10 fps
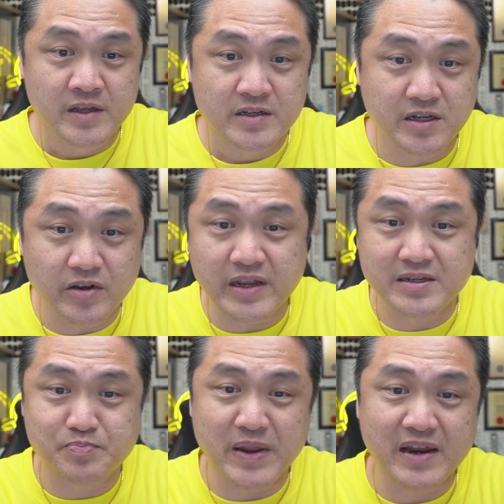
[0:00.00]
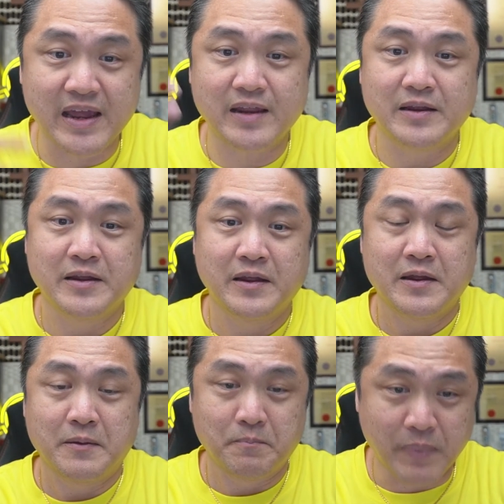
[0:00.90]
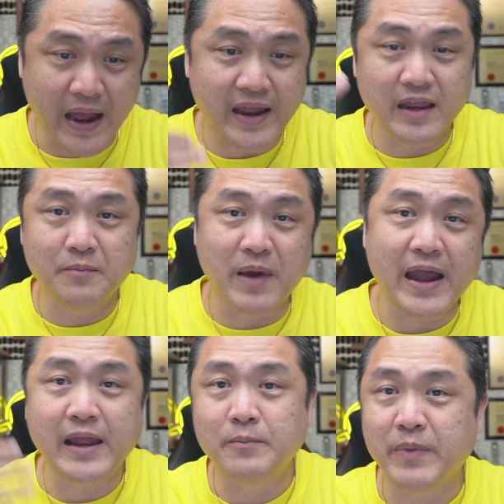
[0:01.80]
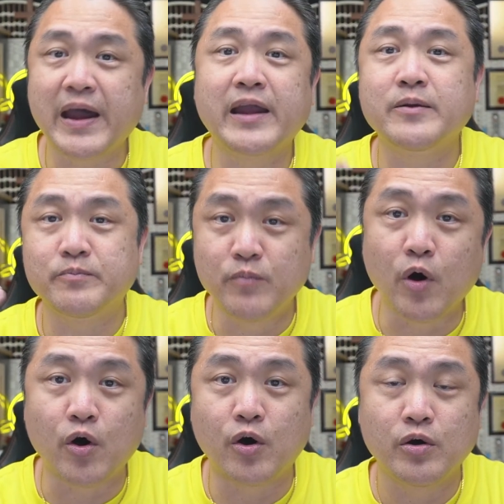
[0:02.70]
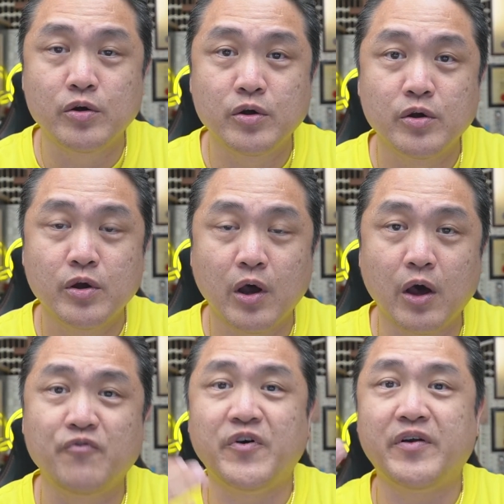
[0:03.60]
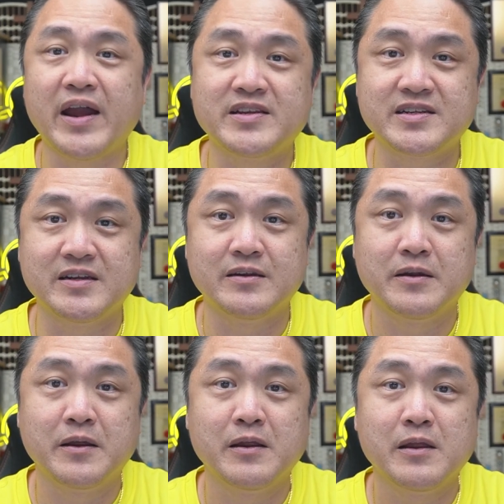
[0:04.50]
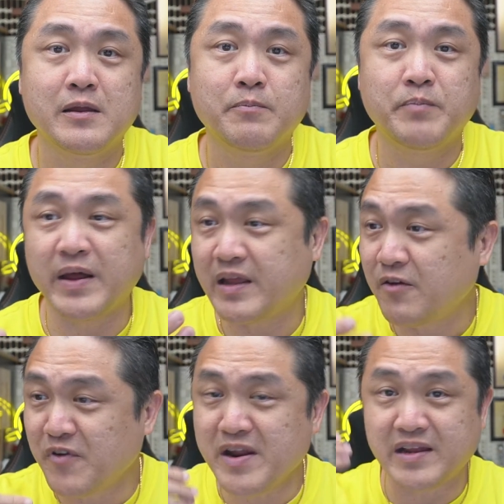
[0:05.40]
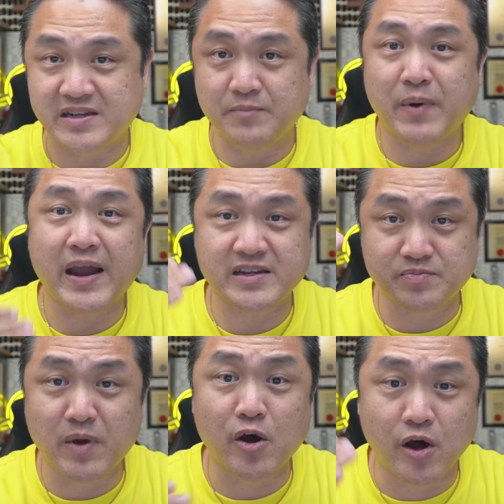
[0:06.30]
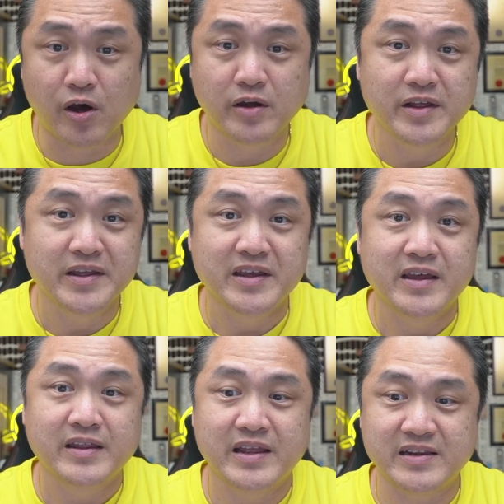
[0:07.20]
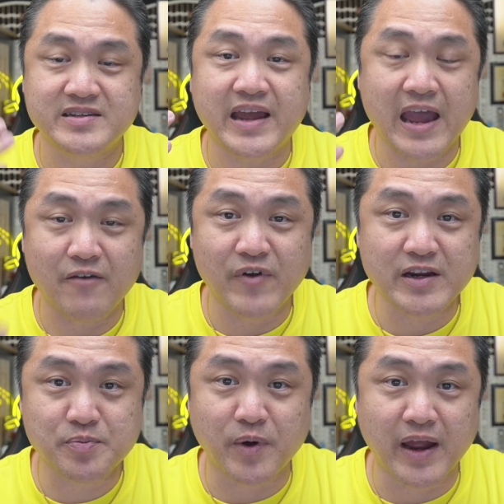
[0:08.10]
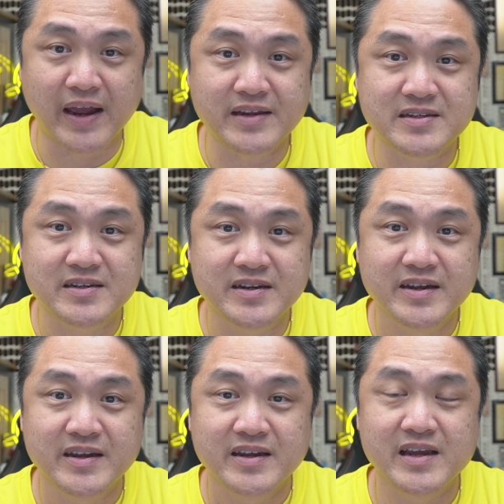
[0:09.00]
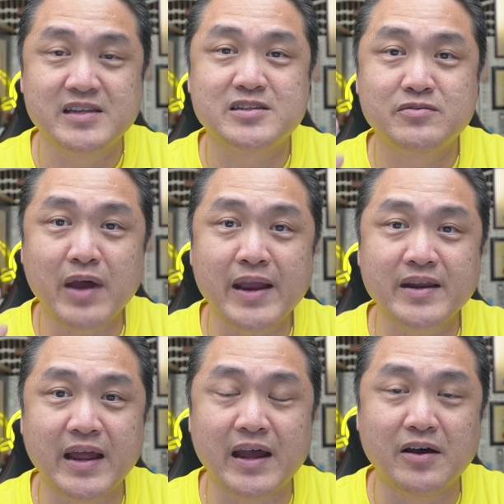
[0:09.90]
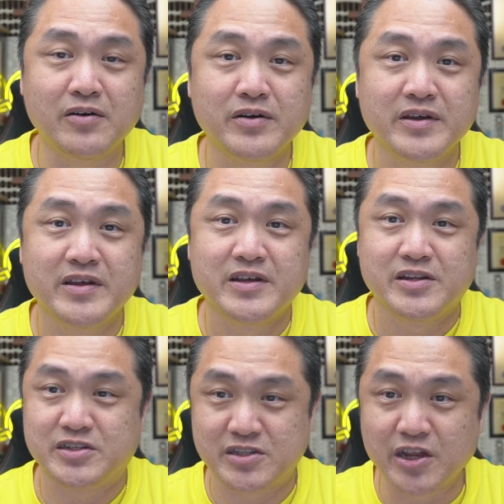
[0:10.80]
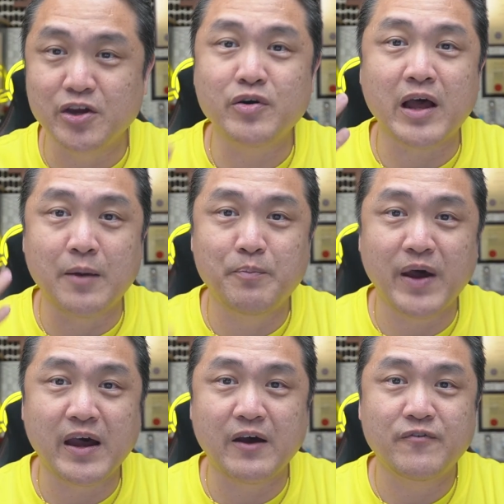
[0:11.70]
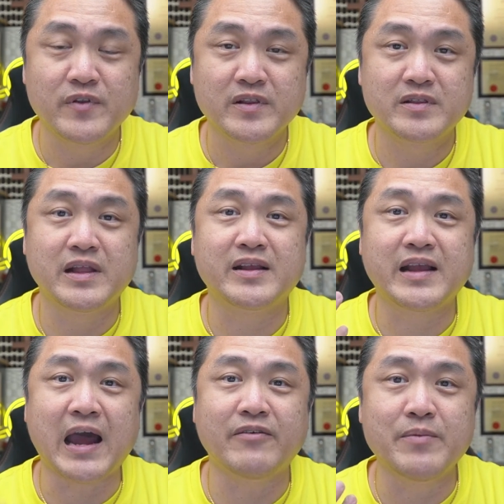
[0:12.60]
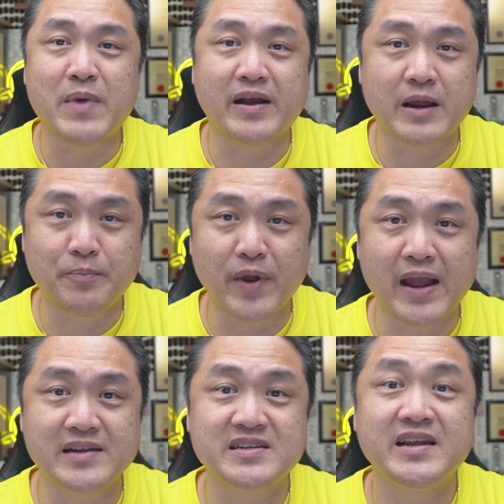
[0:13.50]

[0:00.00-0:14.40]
So he's been like buying more of Verizon. But even as he buys more, his average price is right now still above the current market price.